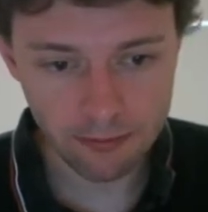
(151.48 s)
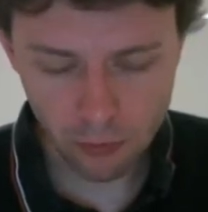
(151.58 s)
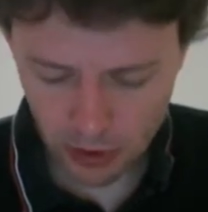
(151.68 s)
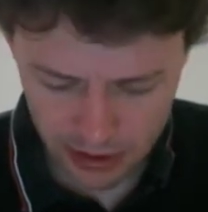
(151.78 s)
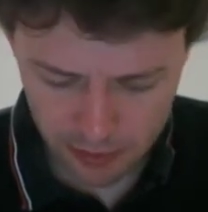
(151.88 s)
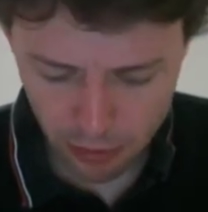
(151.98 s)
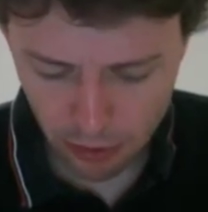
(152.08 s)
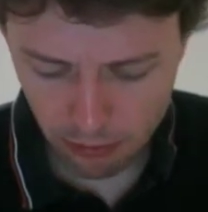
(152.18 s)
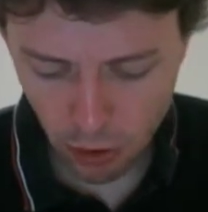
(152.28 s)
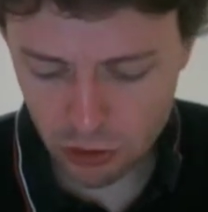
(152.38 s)
What does
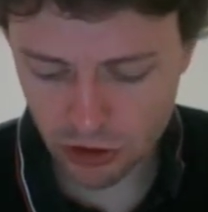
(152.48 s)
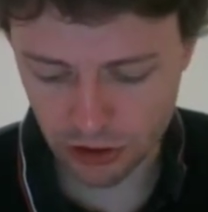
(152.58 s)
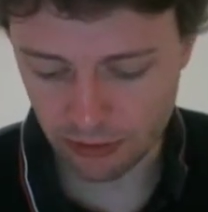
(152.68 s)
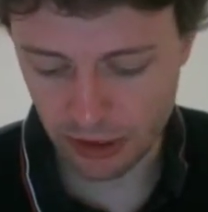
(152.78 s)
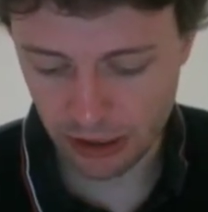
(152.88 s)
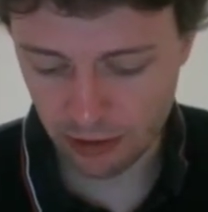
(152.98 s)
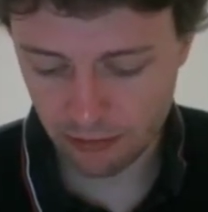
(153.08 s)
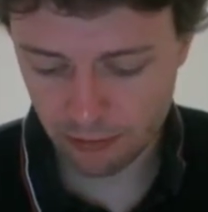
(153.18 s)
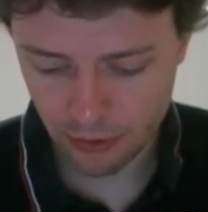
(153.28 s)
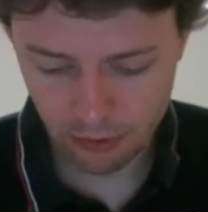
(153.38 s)
promotion mean?
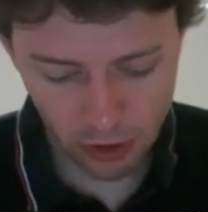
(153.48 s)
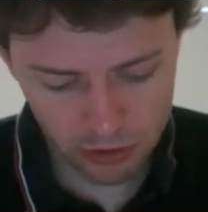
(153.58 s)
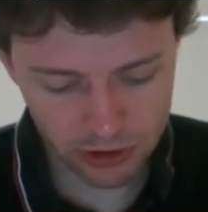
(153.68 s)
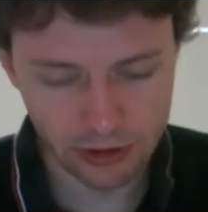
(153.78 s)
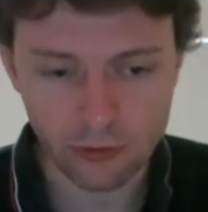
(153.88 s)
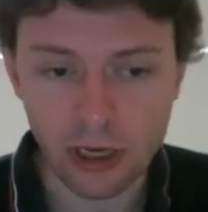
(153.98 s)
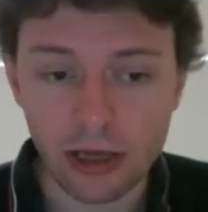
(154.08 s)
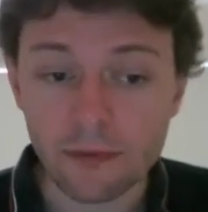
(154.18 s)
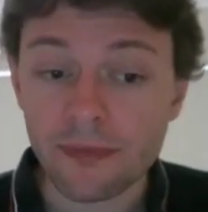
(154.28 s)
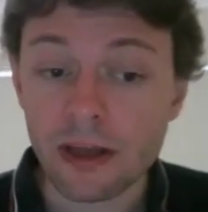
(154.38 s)
Promotion.
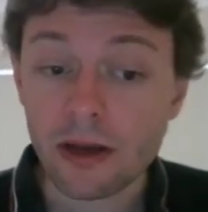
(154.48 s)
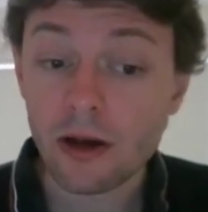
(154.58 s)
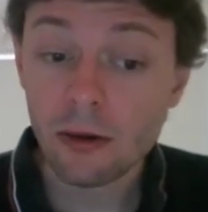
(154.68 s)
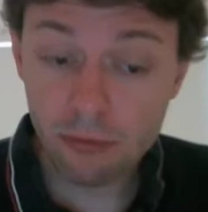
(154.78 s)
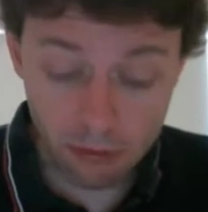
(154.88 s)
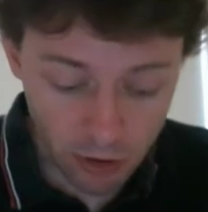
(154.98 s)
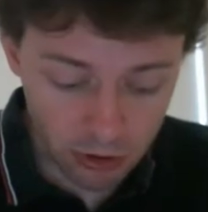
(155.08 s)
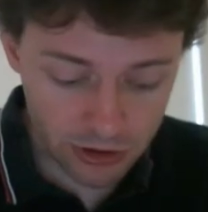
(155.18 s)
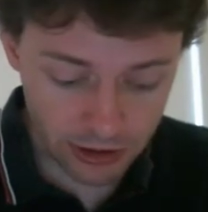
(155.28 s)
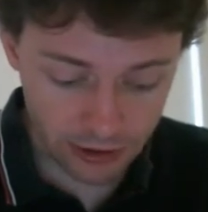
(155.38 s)
Well,
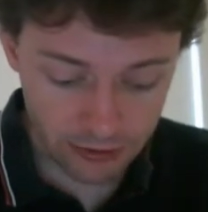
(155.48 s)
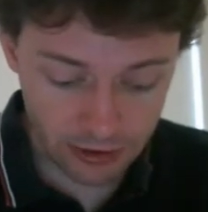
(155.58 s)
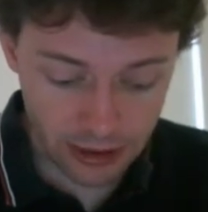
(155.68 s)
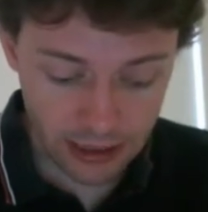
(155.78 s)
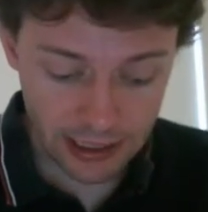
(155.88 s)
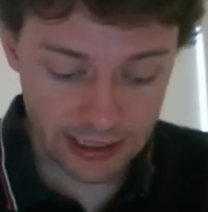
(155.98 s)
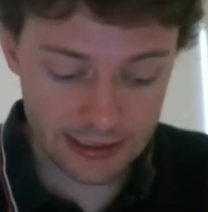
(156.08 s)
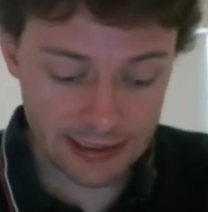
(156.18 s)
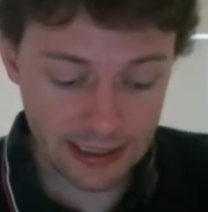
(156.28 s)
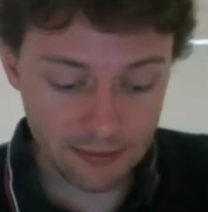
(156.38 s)
promotion
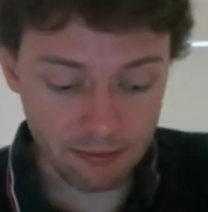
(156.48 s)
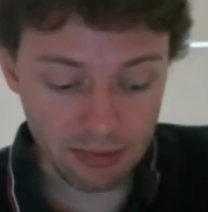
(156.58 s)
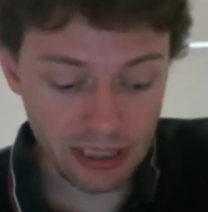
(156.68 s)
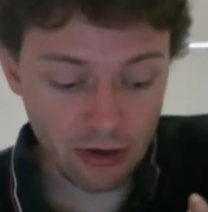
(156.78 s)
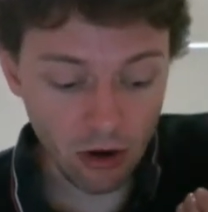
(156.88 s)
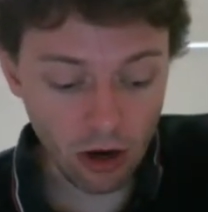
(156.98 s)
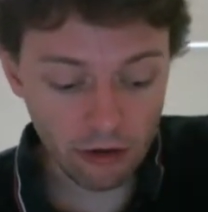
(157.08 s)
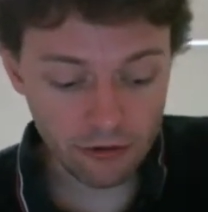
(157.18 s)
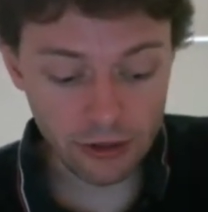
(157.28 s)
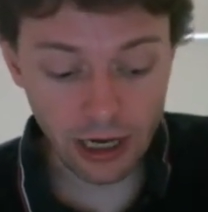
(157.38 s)
is being
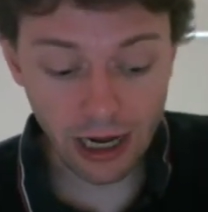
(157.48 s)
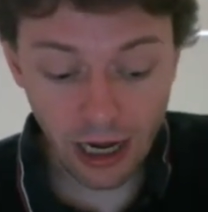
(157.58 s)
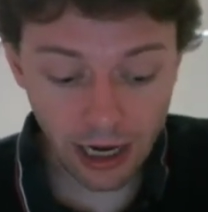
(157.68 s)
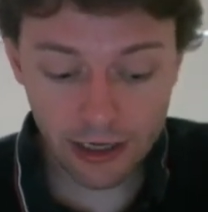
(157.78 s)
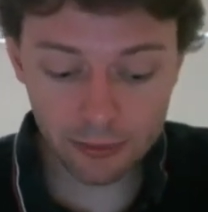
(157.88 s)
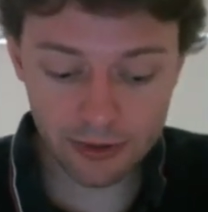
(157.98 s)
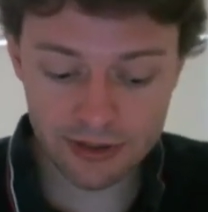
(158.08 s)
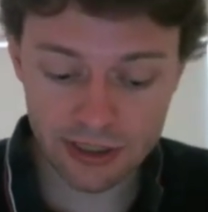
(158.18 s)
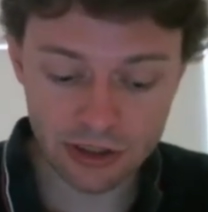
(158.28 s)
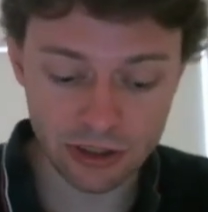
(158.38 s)
offered a higher
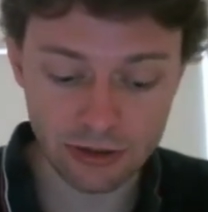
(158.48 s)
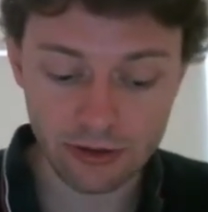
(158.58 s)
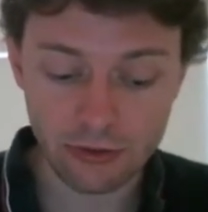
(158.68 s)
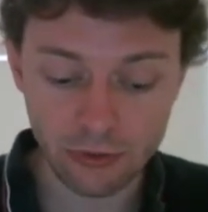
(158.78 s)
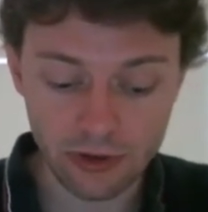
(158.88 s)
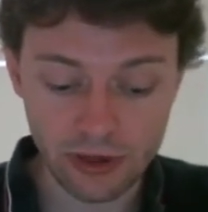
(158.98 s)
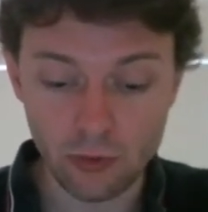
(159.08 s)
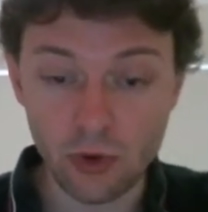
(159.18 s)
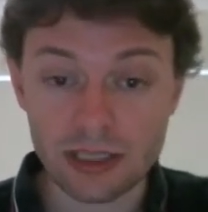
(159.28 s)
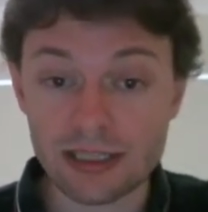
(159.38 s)
position
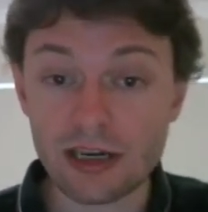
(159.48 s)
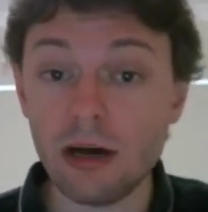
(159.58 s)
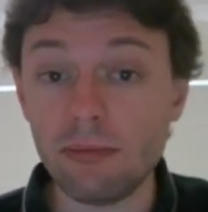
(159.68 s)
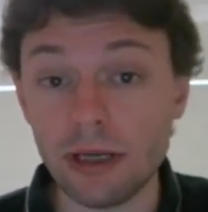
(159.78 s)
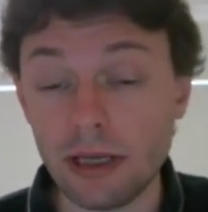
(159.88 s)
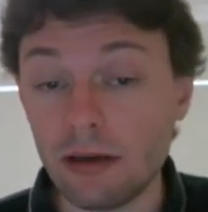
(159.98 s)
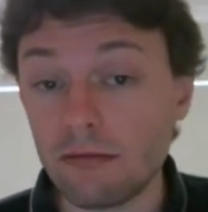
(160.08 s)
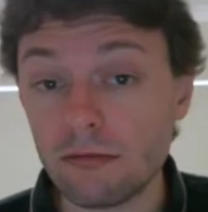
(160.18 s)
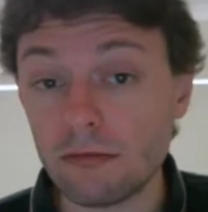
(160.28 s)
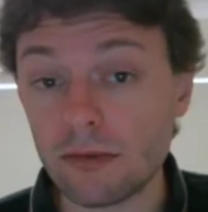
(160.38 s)
within one's company.
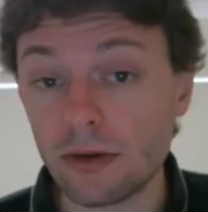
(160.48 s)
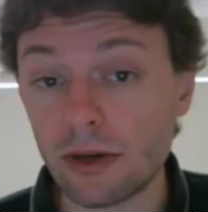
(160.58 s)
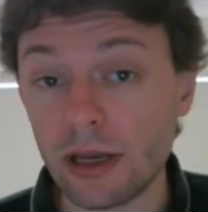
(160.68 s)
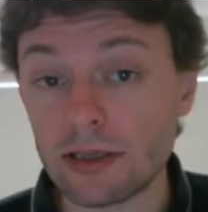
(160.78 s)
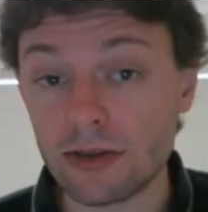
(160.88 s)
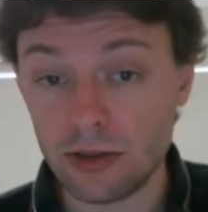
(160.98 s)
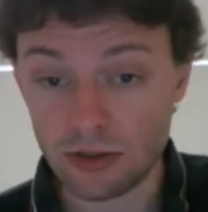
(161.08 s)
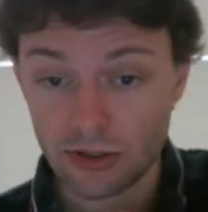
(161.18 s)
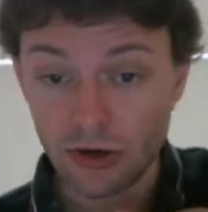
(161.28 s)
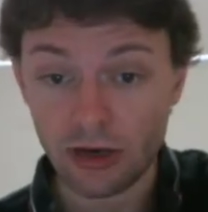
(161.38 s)
Okay, so you
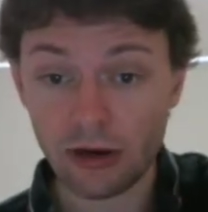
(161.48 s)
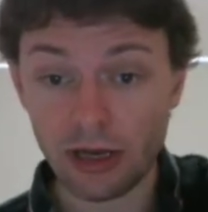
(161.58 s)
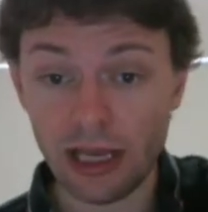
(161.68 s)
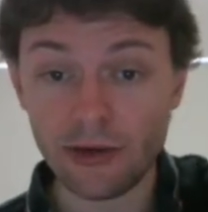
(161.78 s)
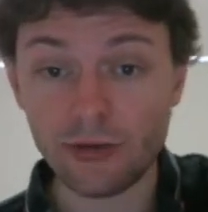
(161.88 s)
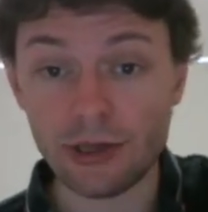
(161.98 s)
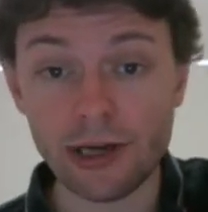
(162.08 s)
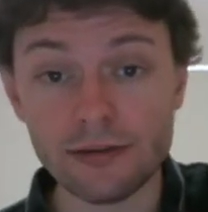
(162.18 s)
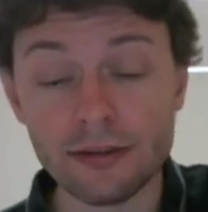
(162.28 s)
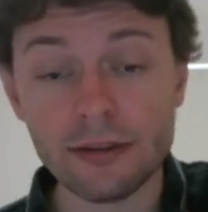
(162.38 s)
start out entry
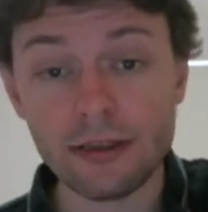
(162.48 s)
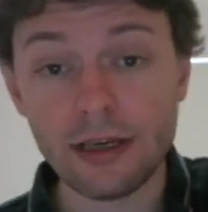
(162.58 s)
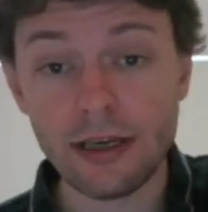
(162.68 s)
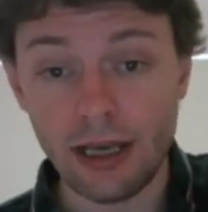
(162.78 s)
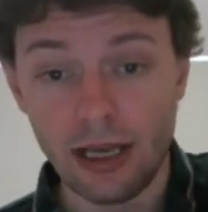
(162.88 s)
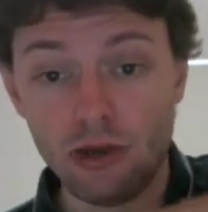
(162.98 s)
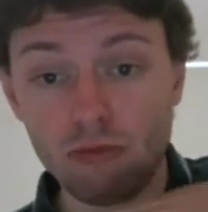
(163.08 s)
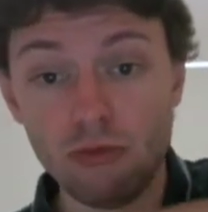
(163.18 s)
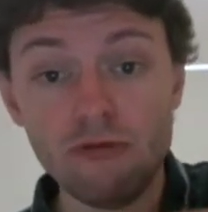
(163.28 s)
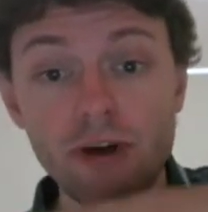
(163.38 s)
level and you
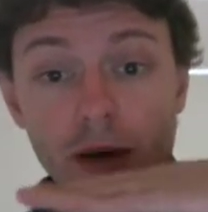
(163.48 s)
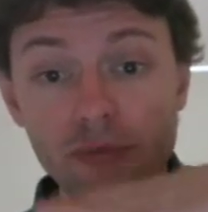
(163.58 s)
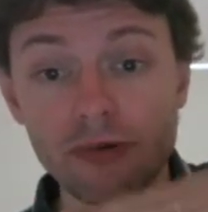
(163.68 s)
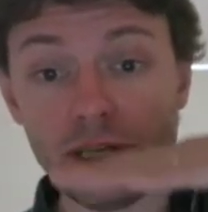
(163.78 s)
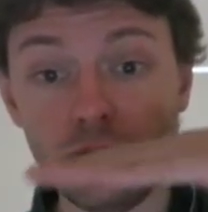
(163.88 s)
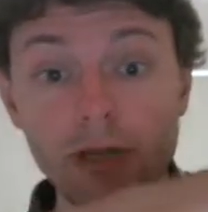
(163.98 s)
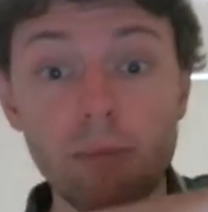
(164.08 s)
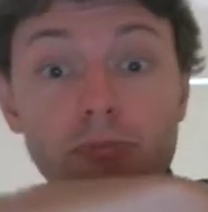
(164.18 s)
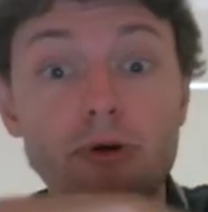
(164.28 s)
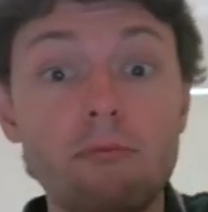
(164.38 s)
move up and you
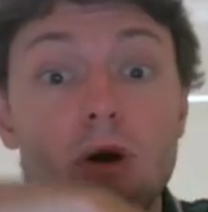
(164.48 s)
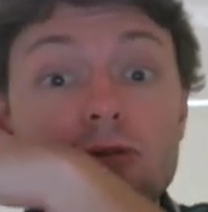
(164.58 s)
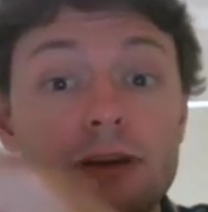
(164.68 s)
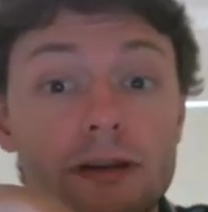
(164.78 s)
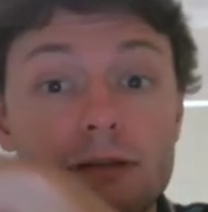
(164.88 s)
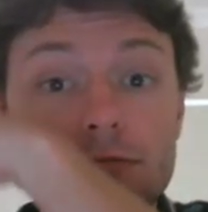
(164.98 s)
get promoted